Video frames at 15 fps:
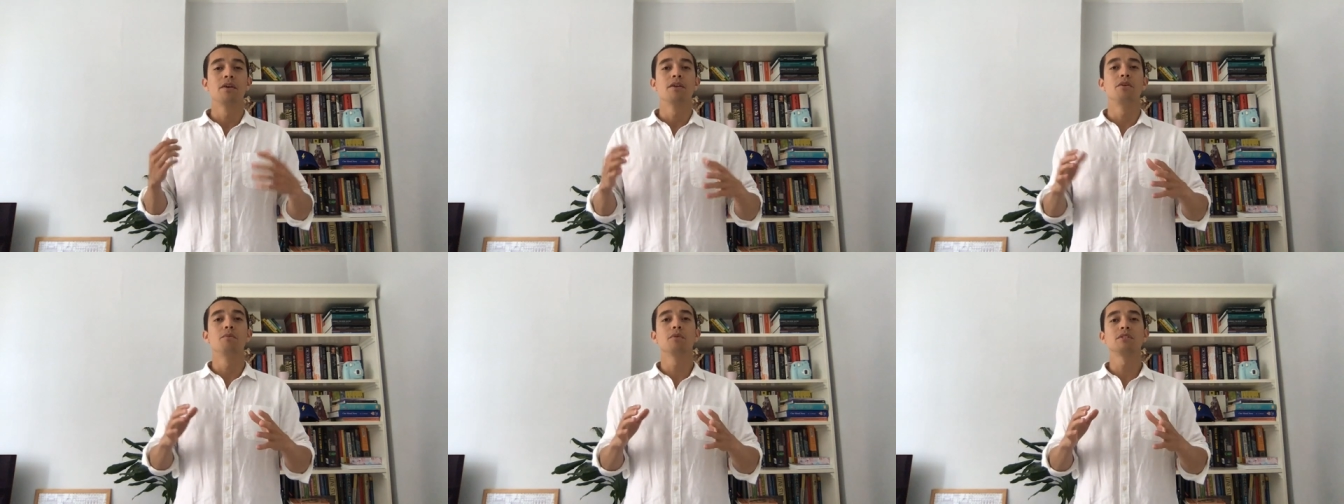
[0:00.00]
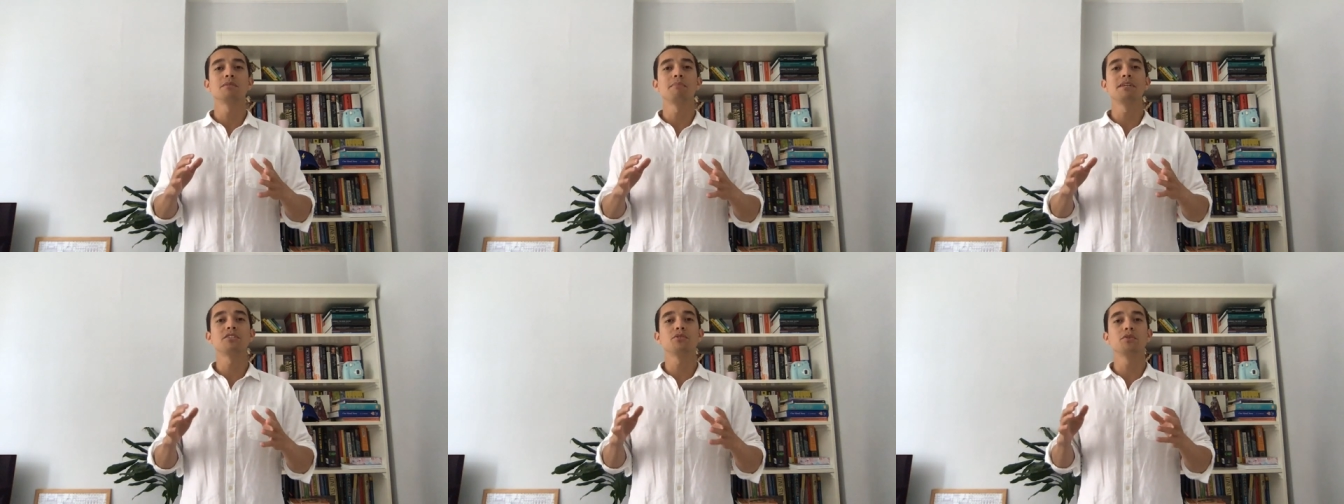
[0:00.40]
You want to
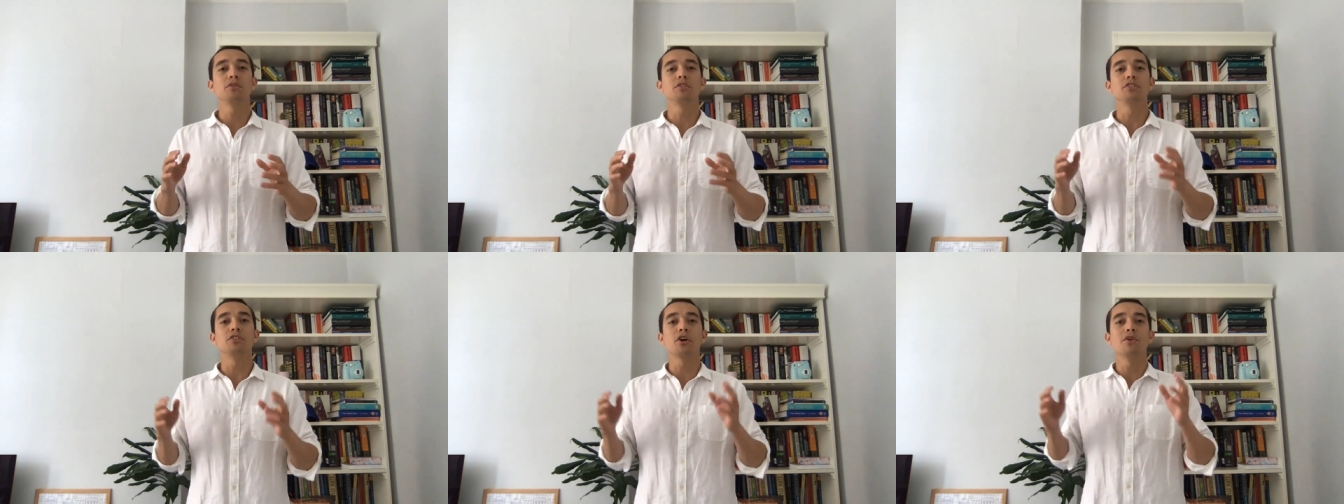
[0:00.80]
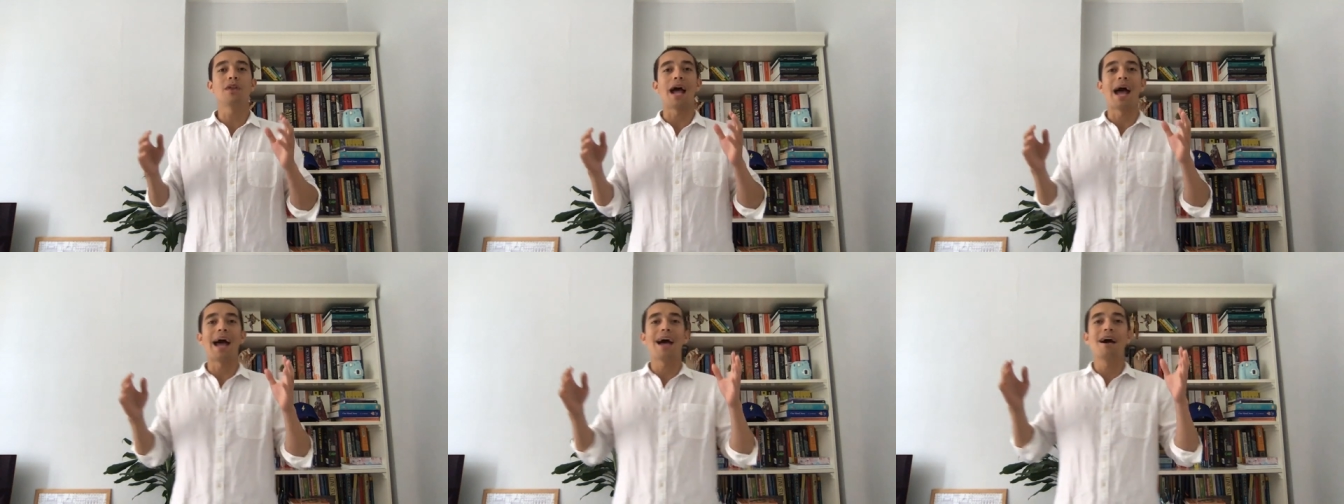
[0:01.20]
make sure you don't
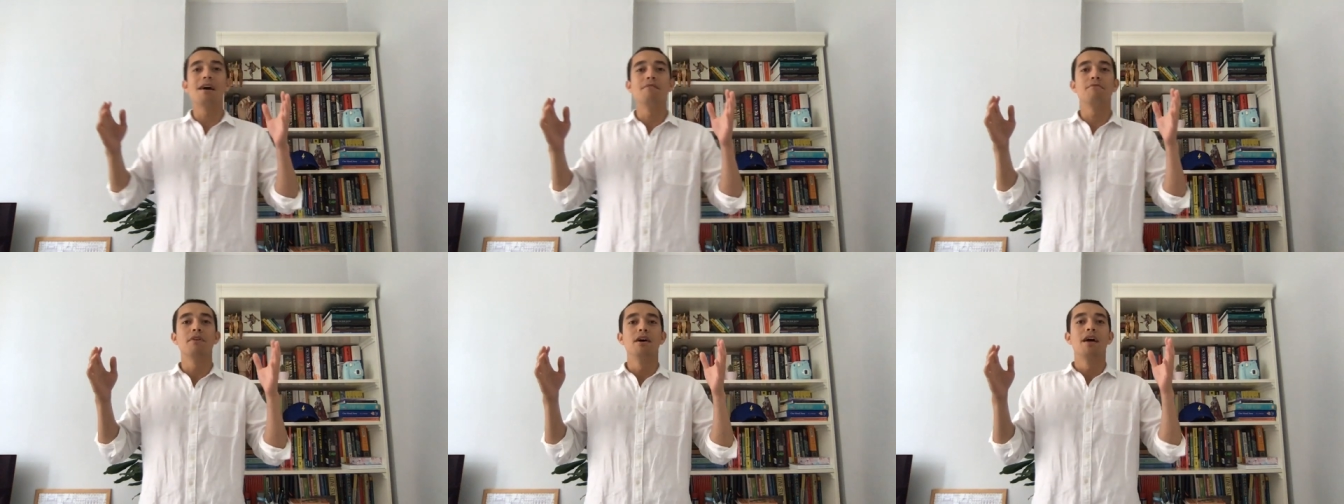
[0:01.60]
have